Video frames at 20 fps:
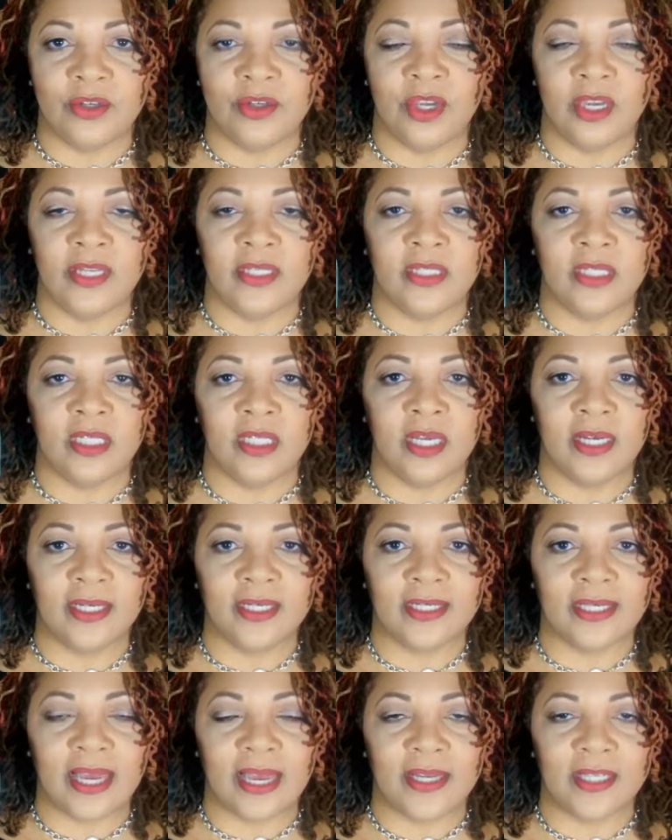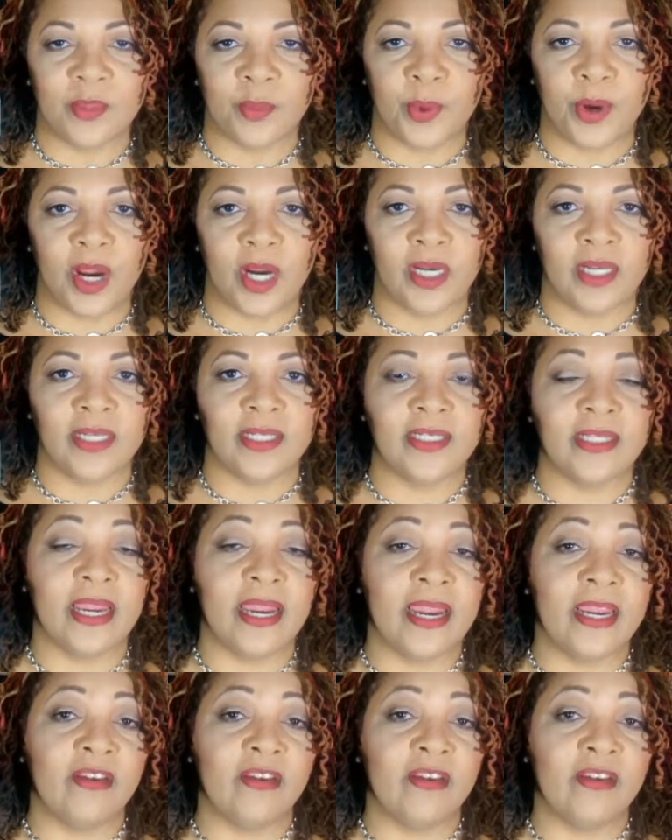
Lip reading: You get deluxe size products